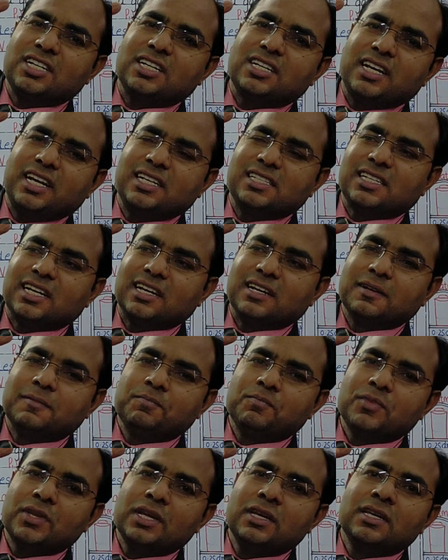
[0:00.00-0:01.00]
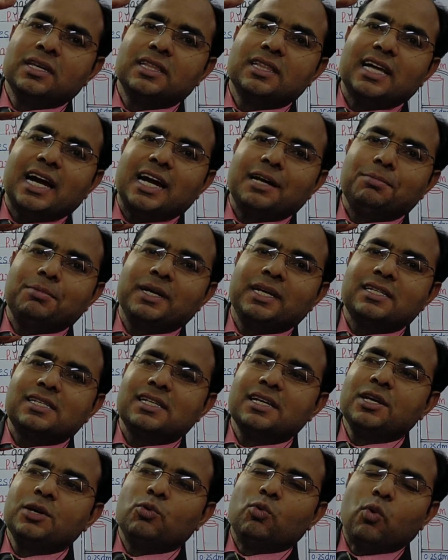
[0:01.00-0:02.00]
decreasing. That
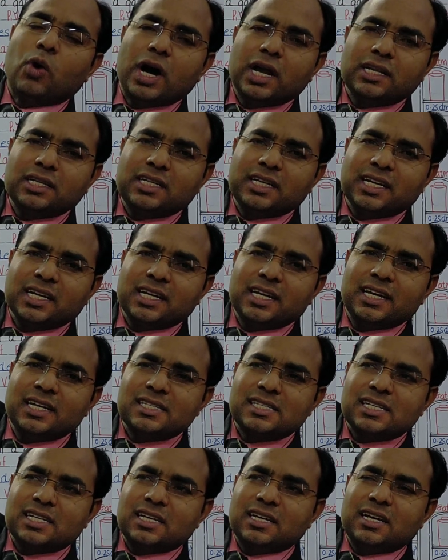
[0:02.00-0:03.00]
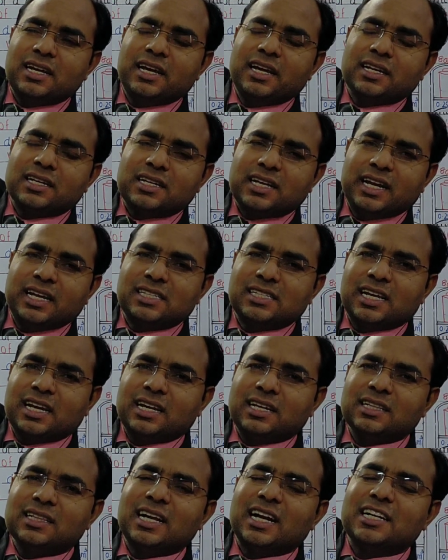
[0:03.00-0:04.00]
means one thing is
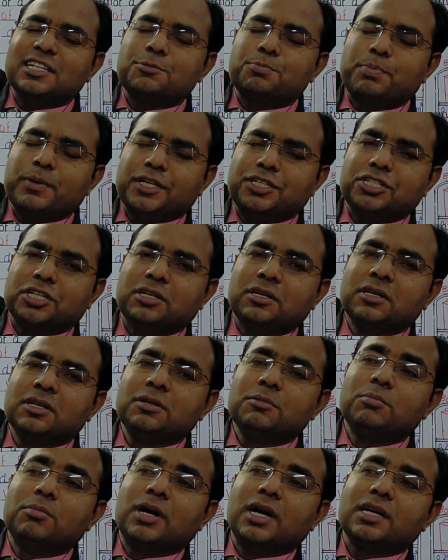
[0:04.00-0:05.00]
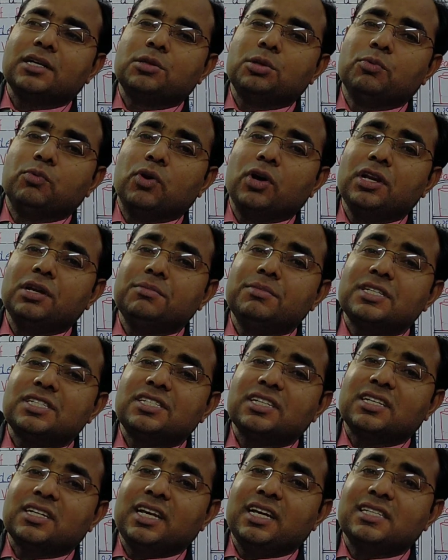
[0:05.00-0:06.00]
increasing, that is pressure, but the volume is
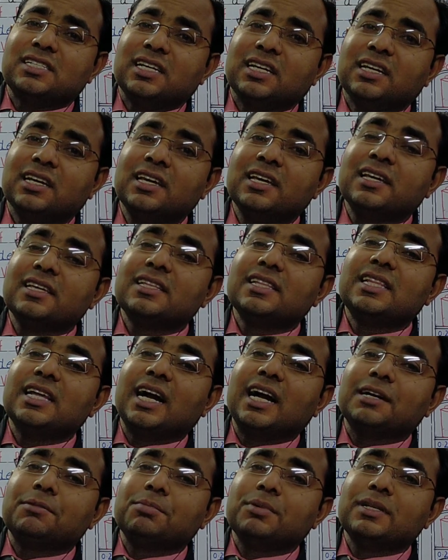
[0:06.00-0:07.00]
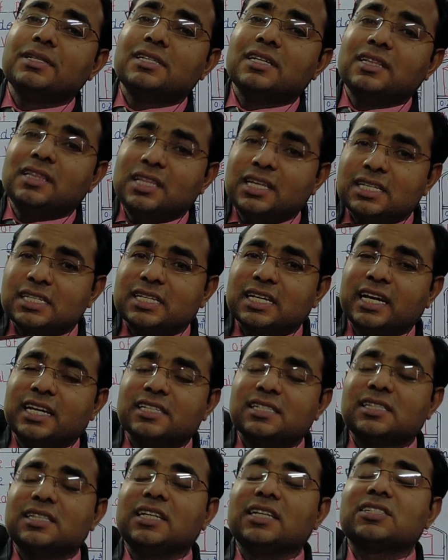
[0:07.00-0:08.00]
decreasing. That means in this
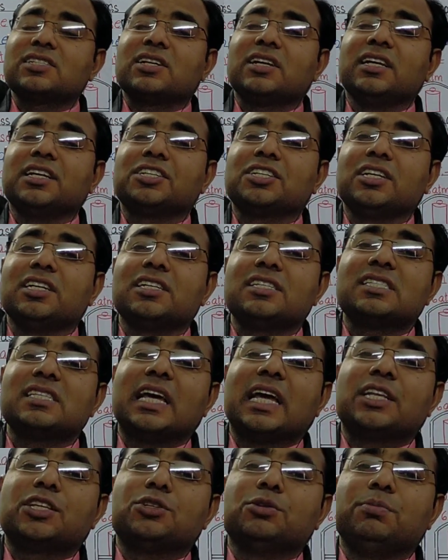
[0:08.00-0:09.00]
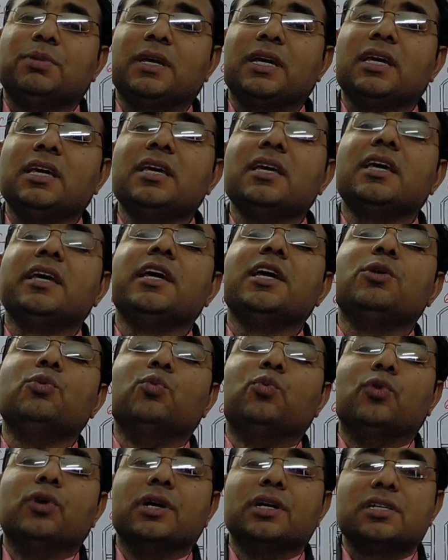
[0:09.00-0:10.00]
case, this relation is said to be
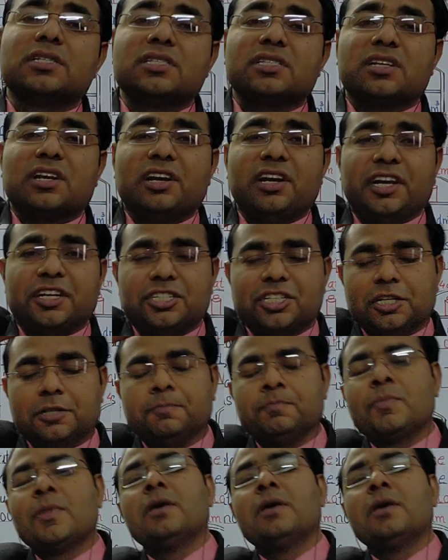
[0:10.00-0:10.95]
inverse relation.